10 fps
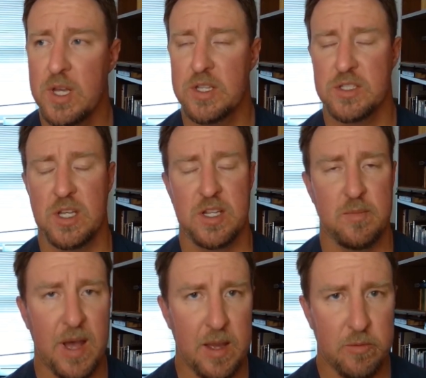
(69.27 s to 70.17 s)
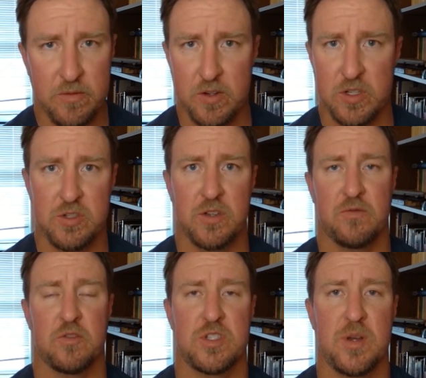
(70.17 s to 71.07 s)
study the Bible, if you're just looking
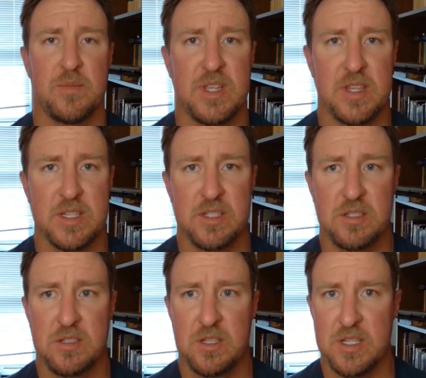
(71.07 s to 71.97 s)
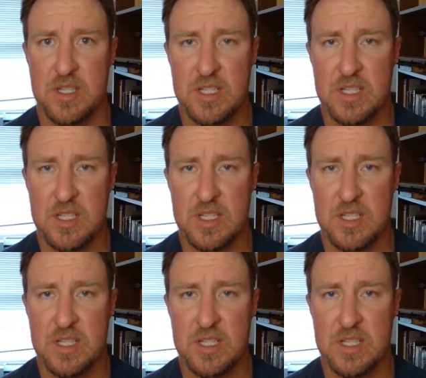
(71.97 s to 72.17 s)
for something that's